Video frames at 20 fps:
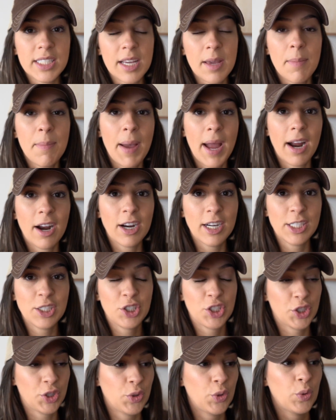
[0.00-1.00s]
to compare it
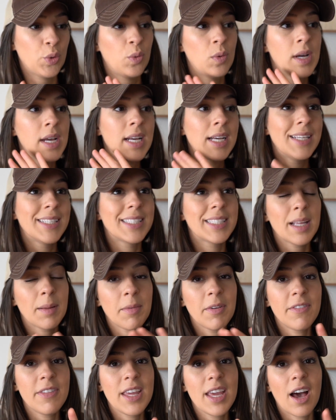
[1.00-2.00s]
to
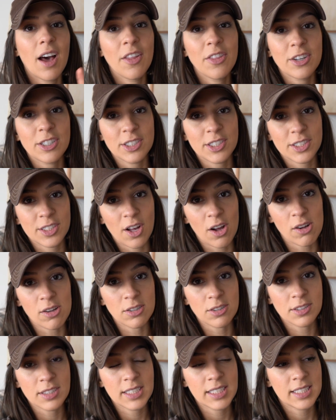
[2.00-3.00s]
some of the other
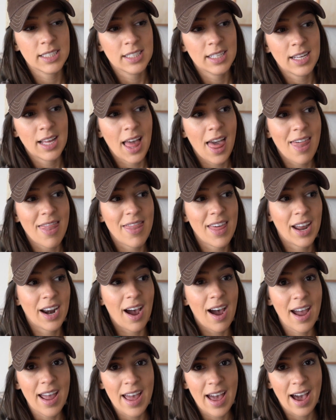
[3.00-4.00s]
skulls that
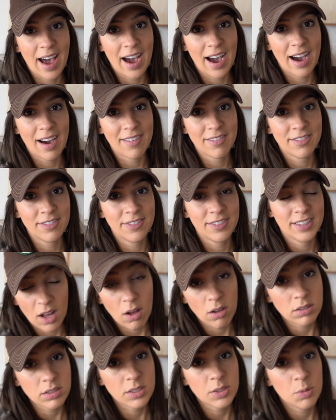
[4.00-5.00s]
I have
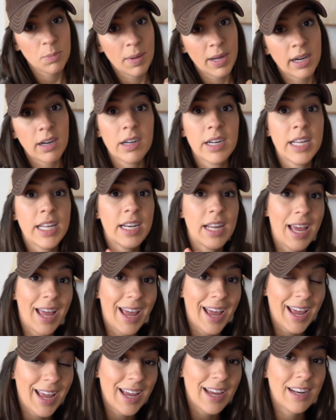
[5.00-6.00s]
also buried
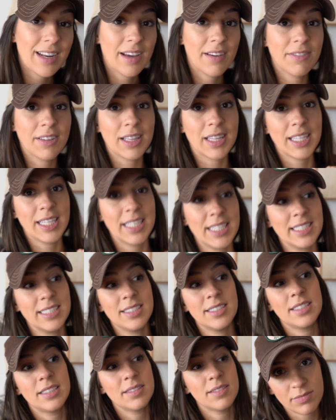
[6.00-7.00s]
and have
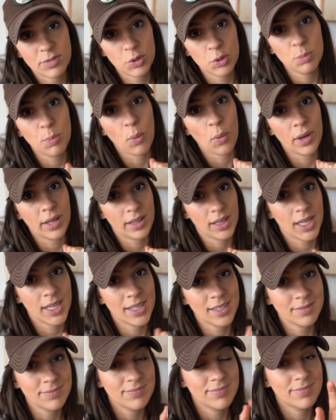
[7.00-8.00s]
cleaned through
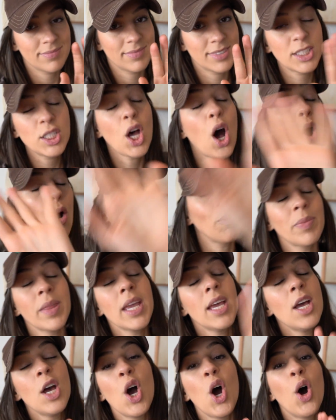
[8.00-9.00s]
boiling. So
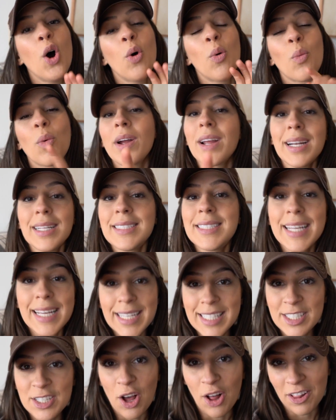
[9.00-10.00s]
we're gonna dig
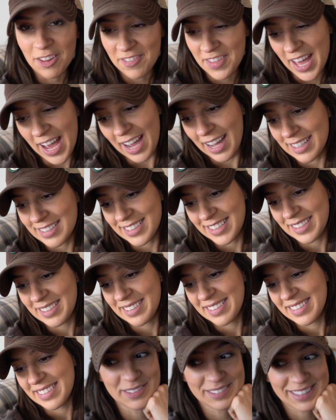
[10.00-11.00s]
into all of that.
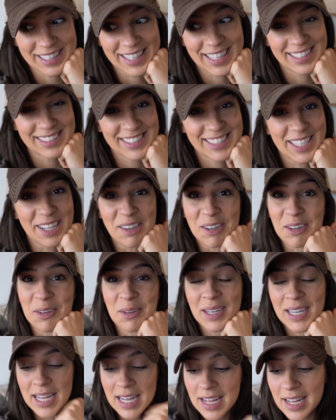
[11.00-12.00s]
Let's
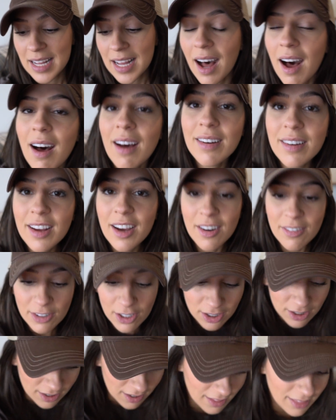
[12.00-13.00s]
go
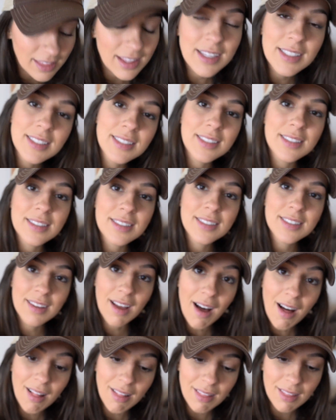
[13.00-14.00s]
uncover this
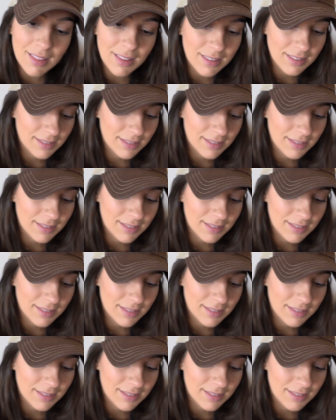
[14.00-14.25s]
skull.